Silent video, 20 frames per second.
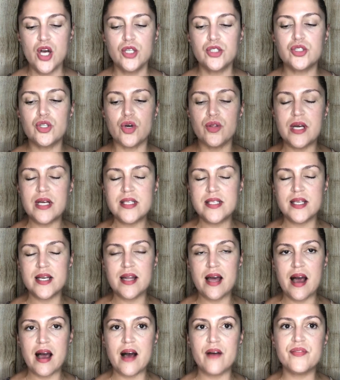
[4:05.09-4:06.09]
So they
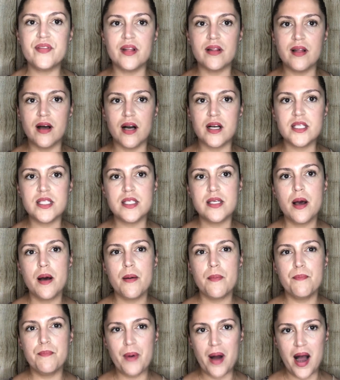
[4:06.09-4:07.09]
did have the Lux
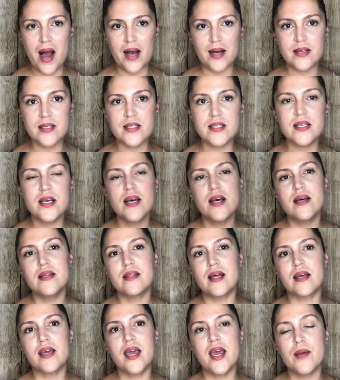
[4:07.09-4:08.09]
box
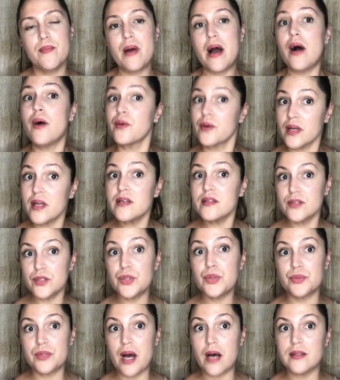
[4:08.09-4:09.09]
that came out
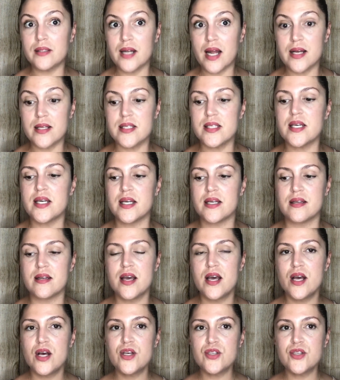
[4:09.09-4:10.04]
2019.